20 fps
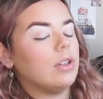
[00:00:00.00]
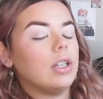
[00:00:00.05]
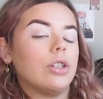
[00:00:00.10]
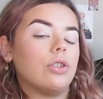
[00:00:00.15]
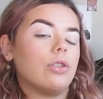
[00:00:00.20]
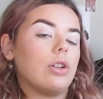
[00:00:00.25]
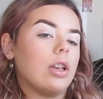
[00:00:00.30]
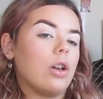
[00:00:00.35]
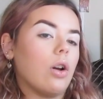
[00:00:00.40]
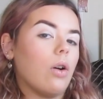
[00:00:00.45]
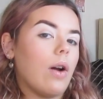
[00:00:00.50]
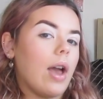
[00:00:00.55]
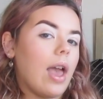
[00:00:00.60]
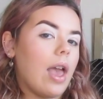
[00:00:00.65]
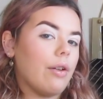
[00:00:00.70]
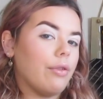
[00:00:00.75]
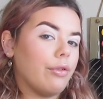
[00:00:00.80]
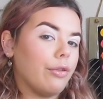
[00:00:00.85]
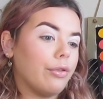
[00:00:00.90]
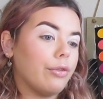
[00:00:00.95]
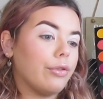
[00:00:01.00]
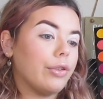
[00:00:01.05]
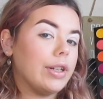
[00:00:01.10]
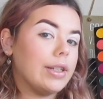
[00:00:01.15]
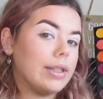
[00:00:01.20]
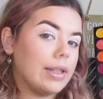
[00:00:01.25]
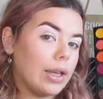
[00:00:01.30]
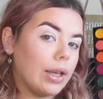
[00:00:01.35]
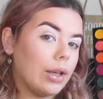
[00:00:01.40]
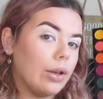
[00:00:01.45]
literally got every
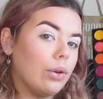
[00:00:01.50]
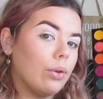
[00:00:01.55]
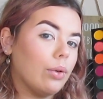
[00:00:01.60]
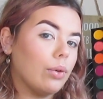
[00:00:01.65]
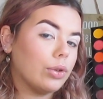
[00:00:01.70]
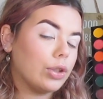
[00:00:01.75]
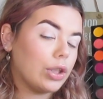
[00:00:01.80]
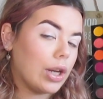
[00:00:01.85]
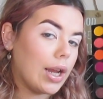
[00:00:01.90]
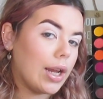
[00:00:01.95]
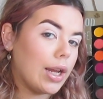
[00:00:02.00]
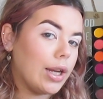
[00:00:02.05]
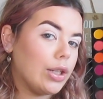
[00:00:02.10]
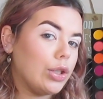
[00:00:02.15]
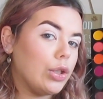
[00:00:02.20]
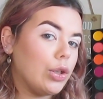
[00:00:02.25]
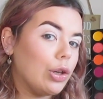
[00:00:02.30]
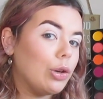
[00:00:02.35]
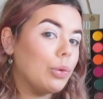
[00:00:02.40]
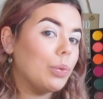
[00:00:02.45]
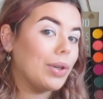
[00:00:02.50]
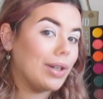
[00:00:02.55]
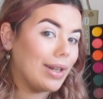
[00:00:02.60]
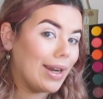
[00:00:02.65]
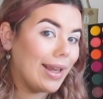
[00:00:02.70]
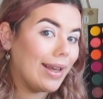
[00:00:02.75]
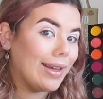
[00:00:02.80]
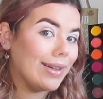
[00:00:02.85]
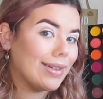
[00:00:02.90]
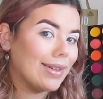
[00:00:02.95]
single shade you would
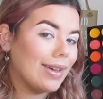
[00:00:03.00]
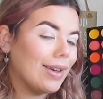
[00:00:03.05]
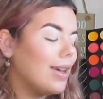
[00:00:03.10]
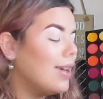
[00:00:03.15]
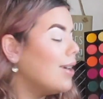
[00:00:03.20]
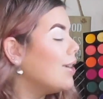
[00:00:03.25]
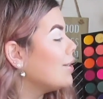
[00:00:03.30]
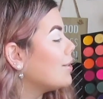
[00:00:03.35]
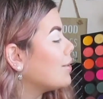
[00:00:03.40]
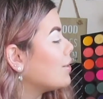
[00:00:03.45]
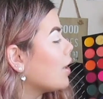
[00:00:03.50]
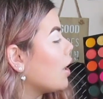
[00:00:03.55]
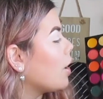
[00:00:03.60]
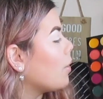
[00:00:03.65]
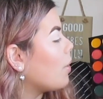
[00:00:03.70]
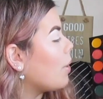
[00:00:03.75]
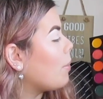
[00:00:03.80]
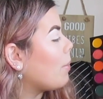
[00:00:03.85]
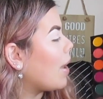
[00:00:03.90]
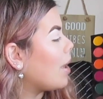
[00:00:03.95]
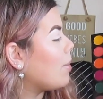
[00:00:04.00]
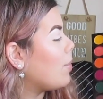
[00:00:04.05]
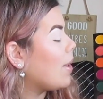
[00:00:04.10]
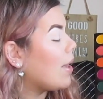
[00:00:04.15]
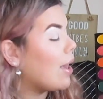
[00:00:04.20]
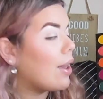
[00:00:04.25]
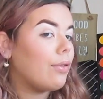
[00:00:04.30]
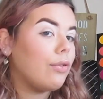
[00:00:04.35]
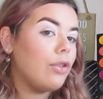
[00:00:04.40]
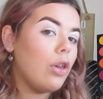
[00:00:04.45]
need. So
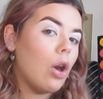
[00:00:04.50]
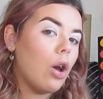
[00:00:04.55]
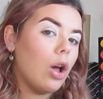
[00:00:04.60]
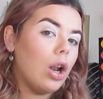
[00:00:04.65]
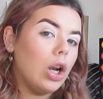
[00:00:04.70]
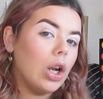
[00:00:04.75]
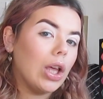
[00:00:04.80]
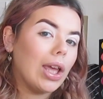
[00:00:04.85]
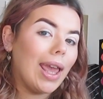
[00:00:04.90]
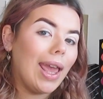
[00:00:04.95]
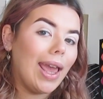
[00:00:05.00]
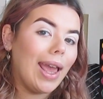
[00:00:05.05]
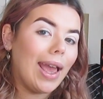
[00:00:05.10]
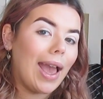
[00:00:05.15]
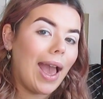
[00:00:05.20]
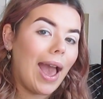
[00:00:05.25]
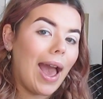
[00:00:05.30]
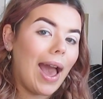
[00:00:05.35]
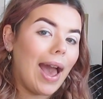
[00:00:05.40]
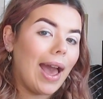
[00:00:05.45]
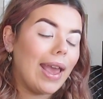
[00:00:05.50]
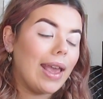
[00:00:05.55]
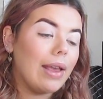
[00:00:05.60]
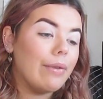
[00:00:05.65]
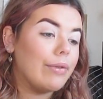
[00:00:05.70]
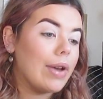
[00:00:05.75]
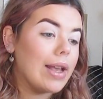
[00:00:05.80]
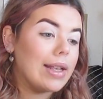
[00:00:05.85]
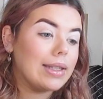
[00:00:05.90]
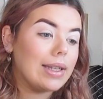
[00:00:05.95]
maybe if you're looking at
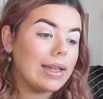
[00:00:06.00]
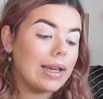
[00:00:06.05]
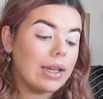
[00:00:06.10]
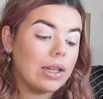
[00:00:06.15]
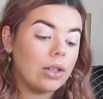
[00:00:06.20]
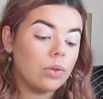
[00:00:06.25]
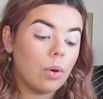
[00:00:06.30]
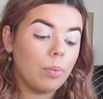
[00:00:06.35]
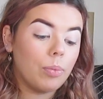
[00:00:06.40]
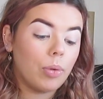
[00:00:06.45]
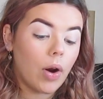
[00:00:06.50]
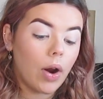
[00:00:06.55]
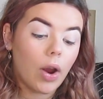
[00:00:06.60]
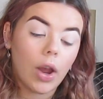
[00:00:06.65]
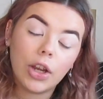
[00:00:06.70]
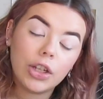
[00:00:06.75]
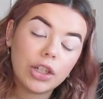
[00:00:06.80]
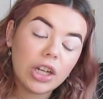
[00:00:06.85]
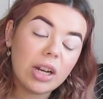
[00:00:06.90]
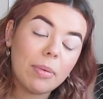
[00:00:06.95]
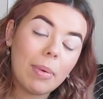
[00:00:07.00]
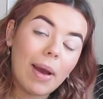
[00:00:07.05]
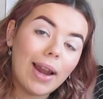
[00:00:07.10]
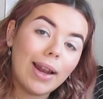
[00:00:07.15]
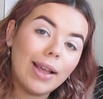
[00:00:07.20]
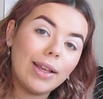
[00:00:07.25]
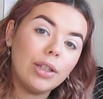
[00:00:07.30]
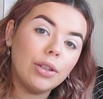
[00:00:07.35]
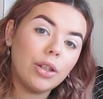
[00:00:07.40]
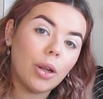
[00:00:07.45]
investing into a bright eyeshadow
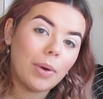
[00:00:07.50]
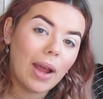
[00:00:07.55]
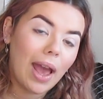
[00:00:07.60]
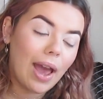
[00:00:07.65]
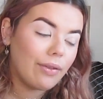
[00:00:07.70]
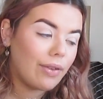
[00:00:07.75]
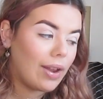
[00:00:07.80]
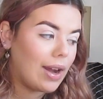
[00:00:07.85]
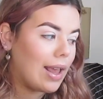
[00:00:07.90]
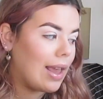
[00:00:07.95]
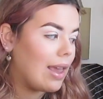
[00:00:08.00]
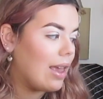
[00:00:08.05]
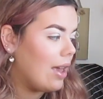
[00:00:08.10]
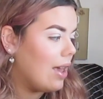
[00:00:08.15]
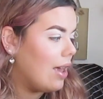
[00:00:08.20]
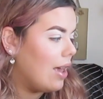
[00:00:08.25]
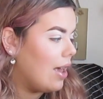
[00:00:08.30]
palette, you don't have any,